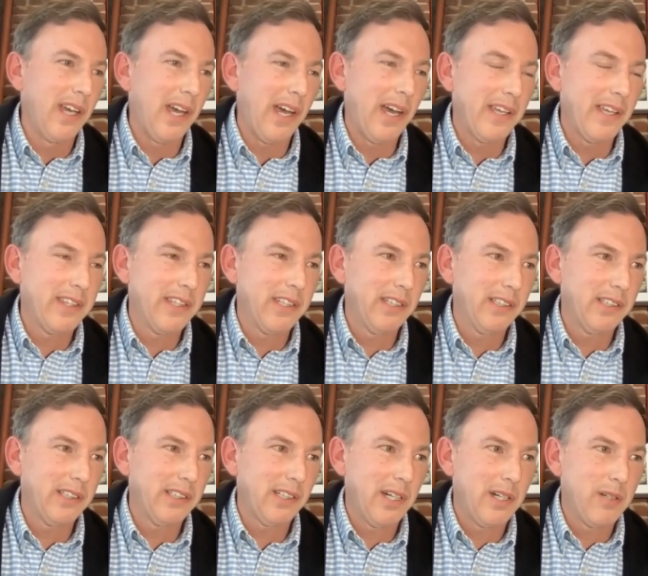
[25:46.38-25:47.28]
I
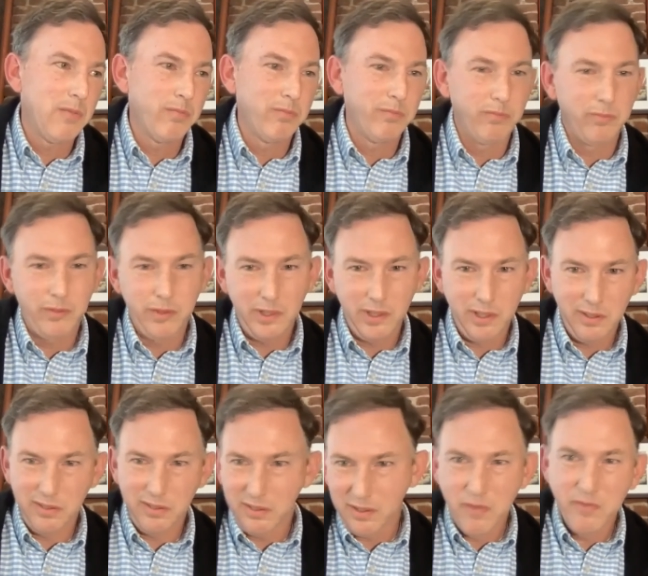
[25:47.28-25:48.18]
think um,
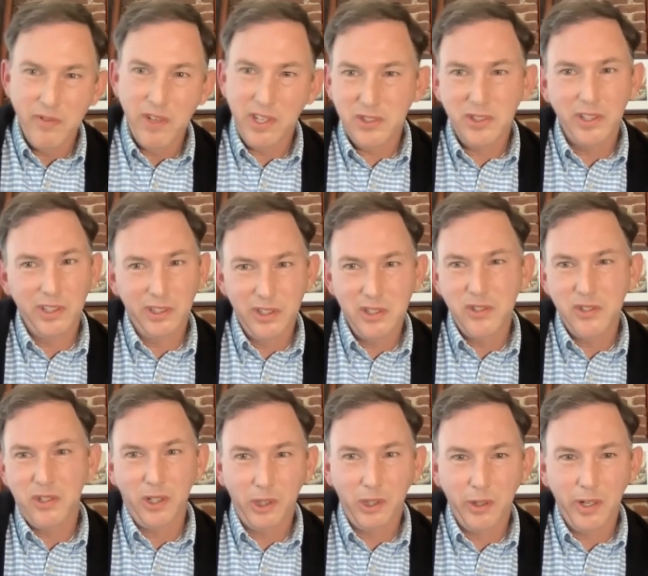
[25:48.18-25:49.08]
events like this
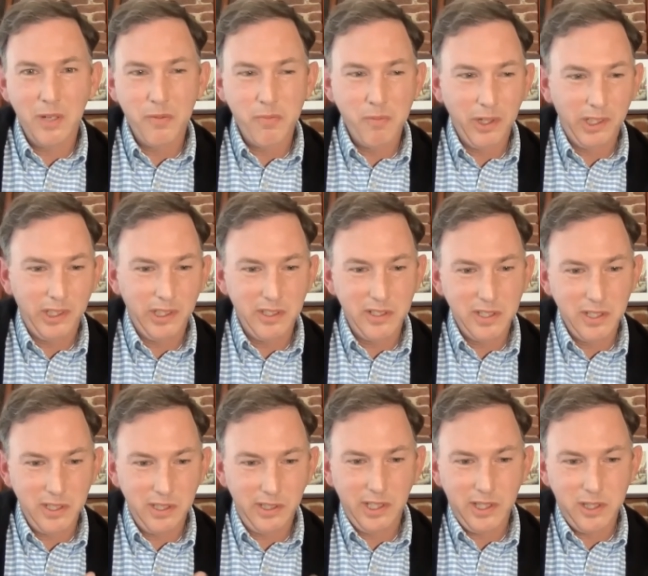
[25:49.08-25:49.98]
are great because
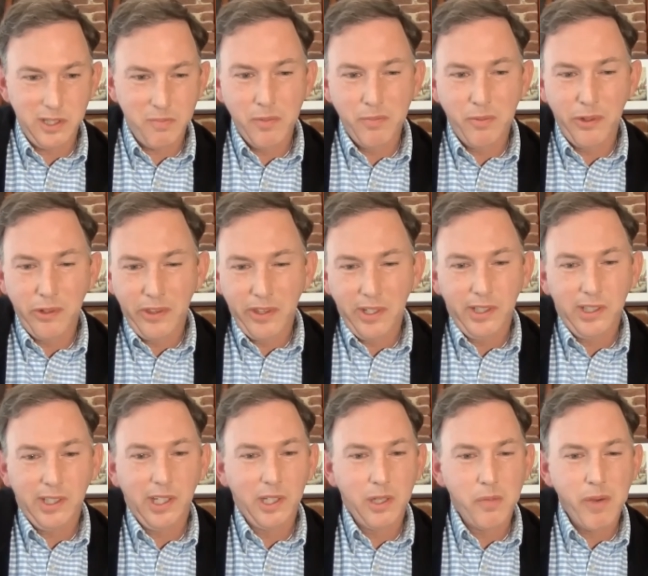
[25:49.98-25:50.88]
it gets people
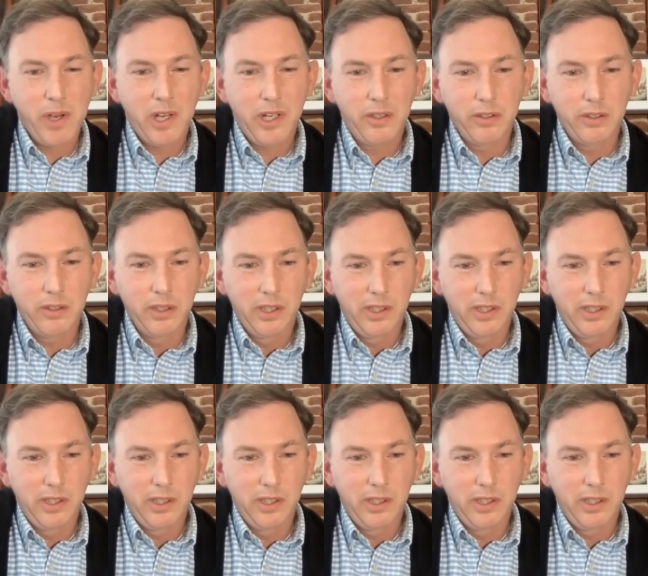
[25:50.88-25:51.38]
thinking about